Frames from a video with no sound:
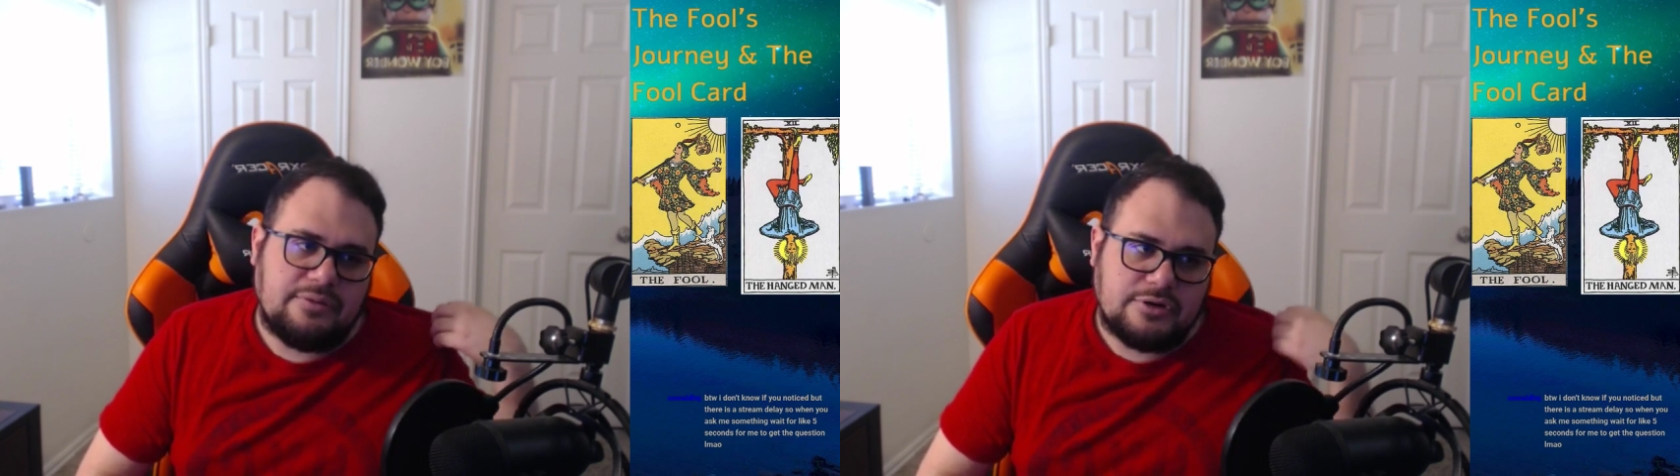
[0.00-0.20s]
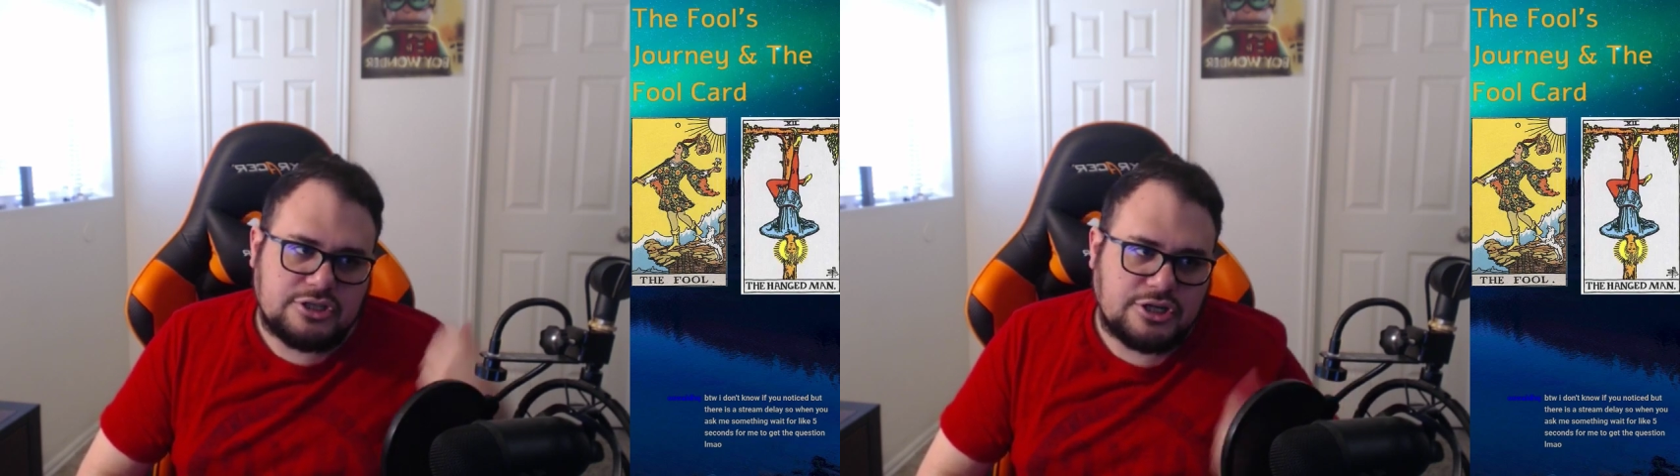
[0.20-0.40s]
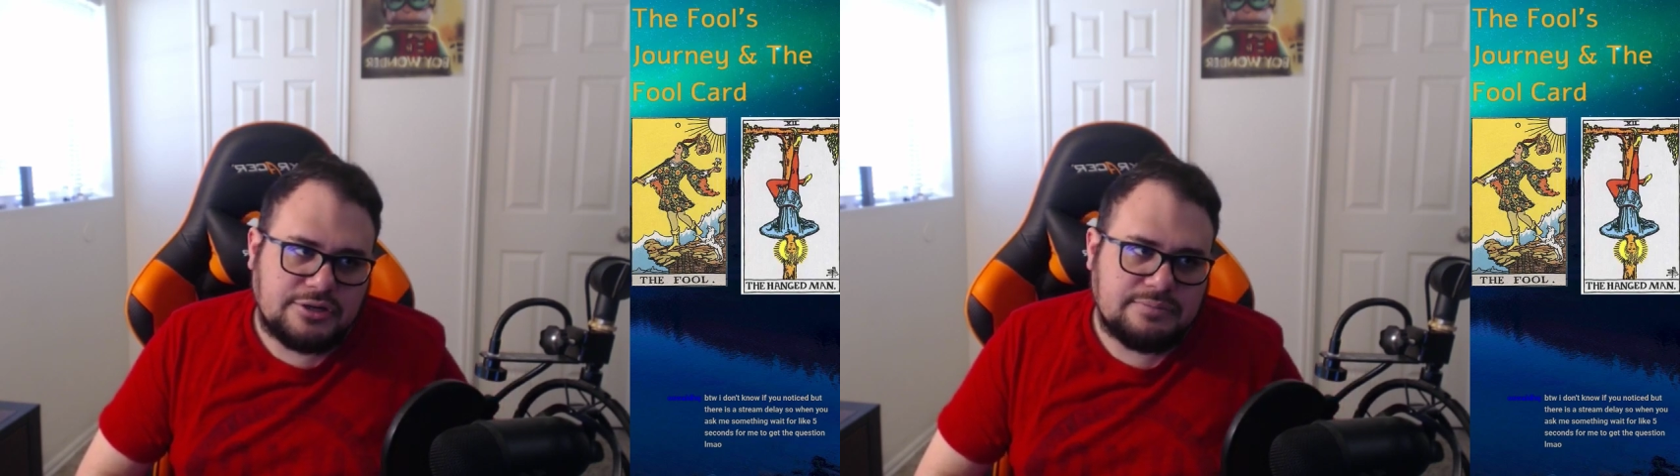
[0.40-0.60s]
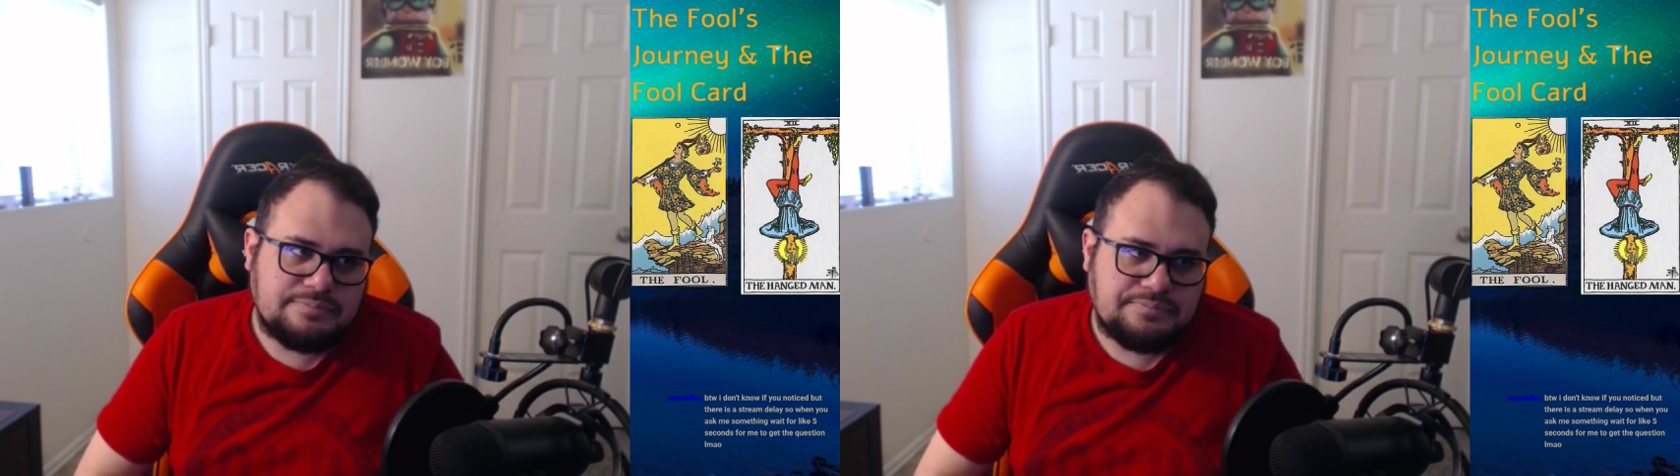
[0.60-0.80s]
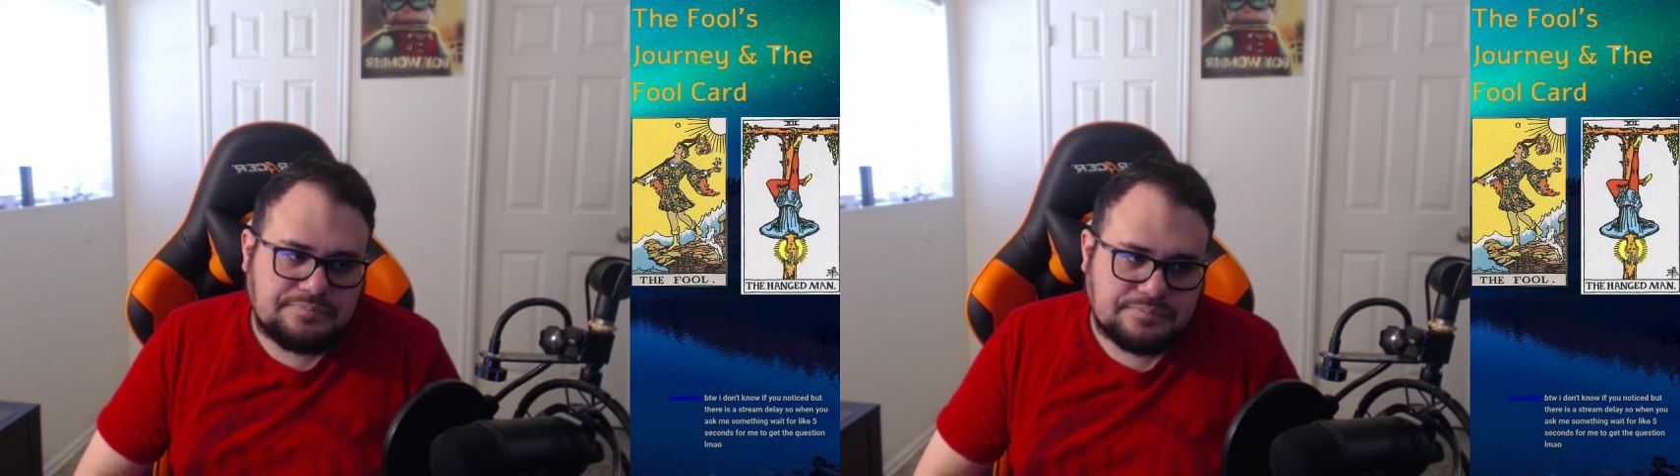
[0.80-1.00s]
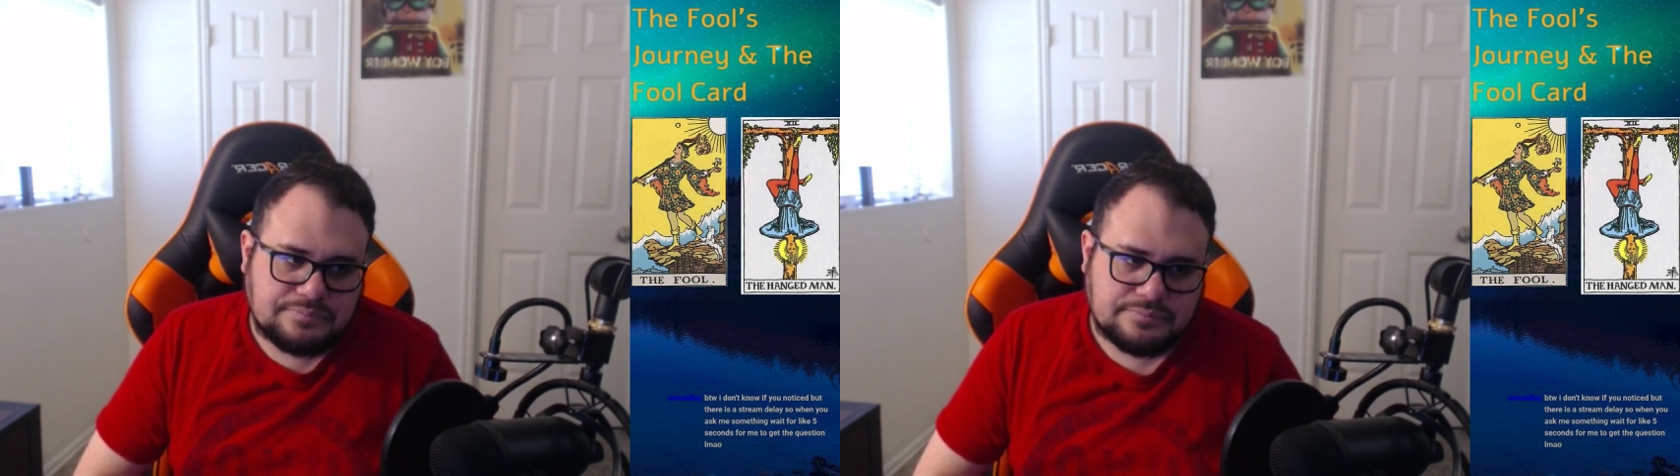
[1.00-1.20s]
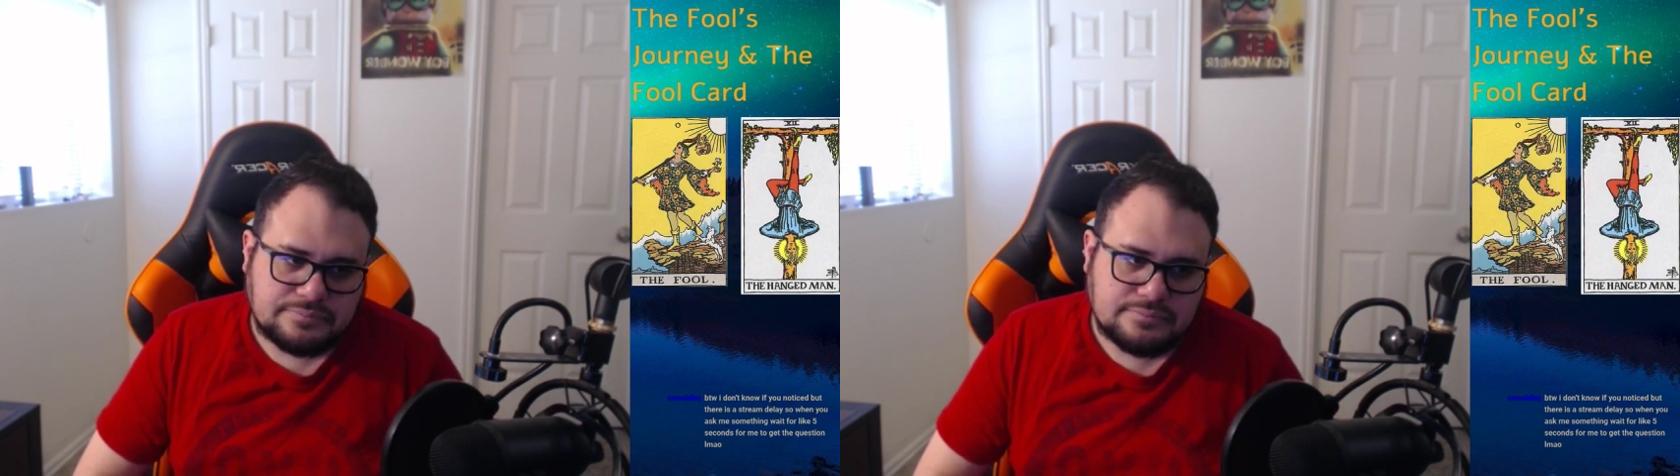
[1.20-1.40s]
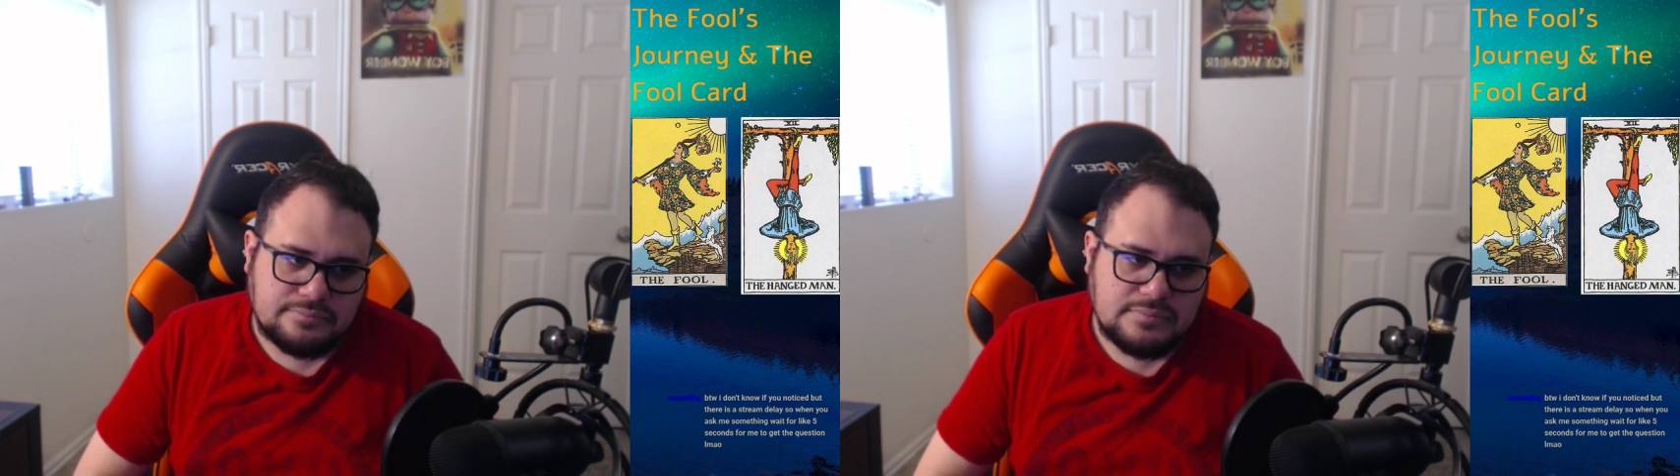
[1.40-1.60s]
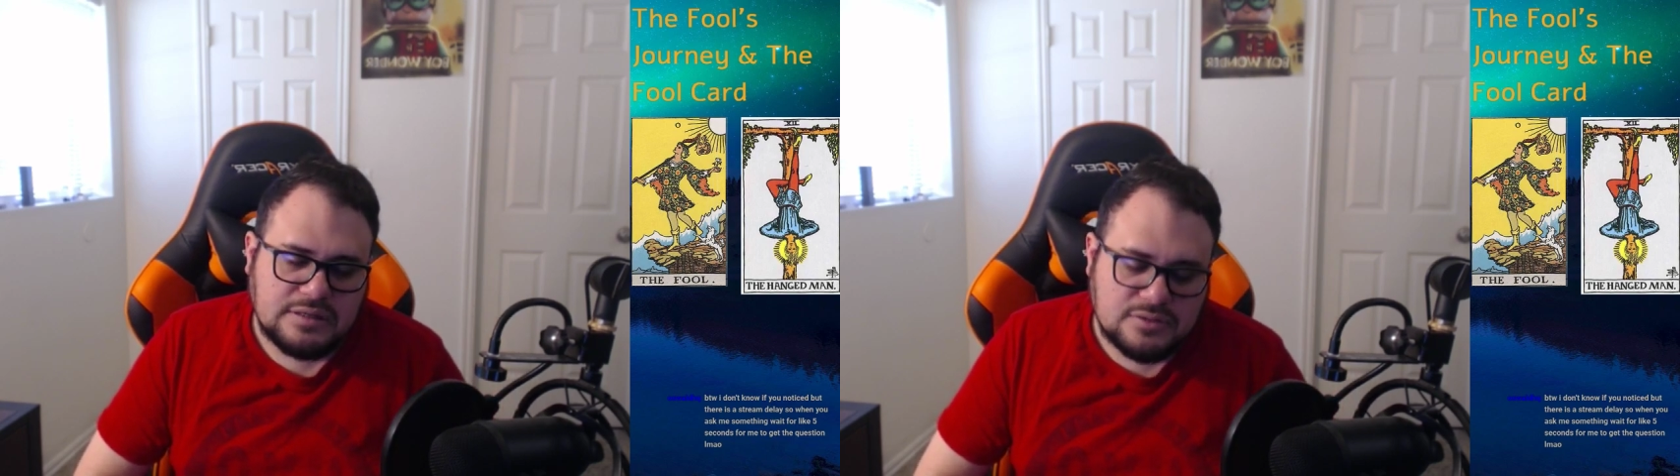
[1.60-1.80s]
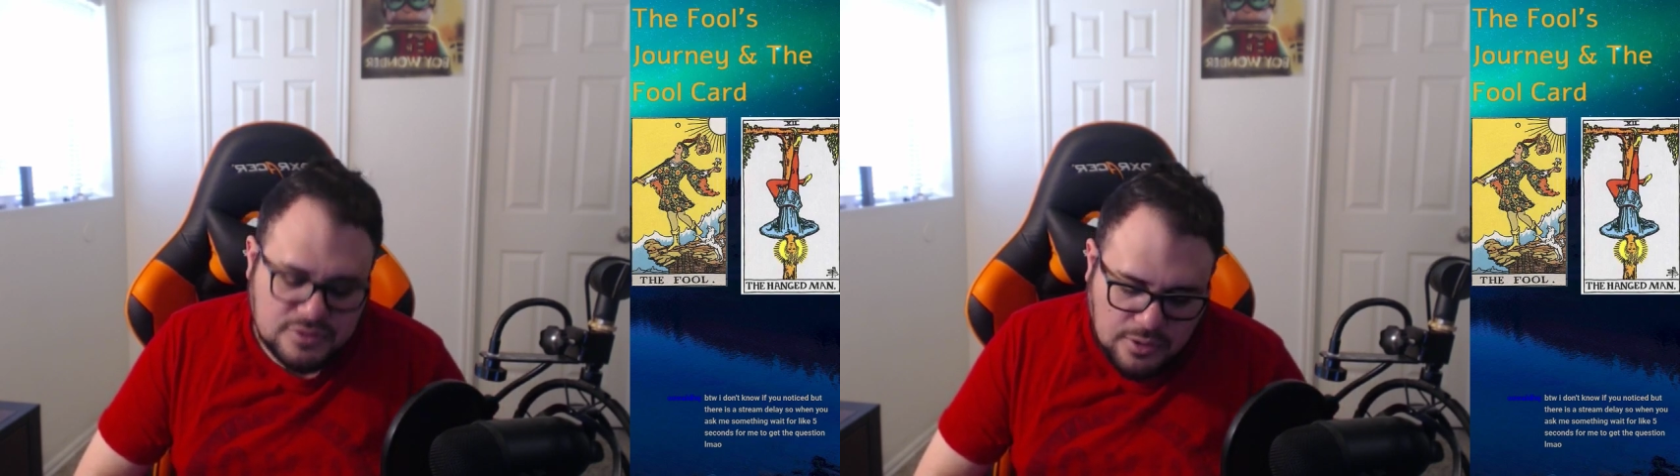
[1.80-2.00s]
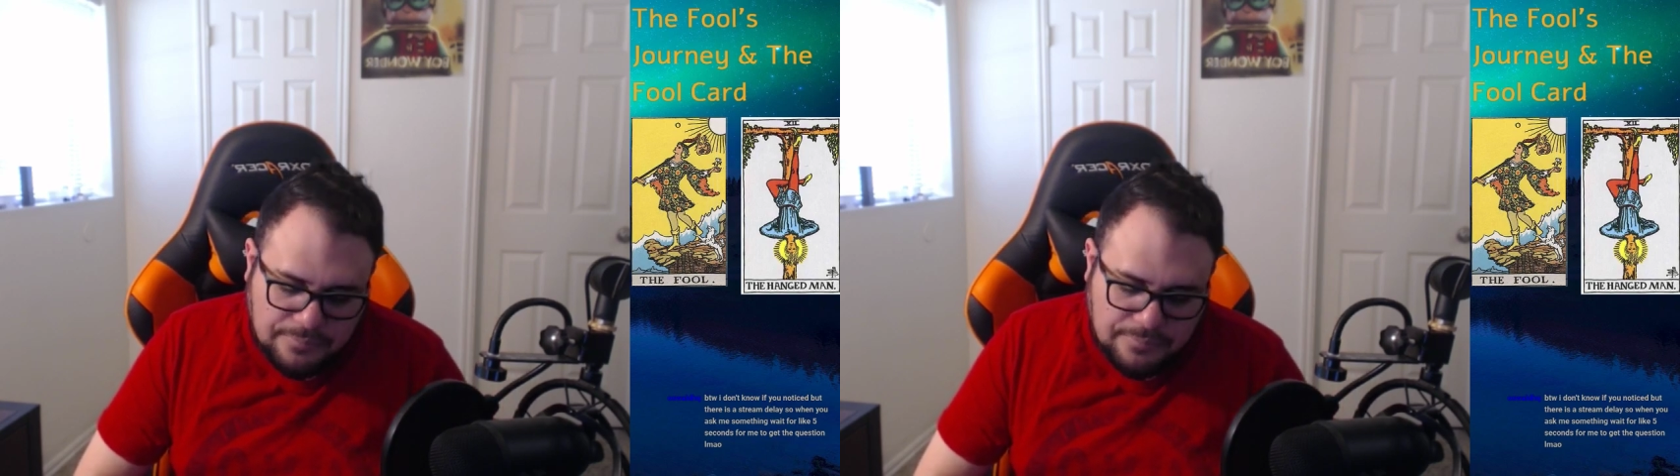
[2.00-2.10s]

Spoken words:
return. So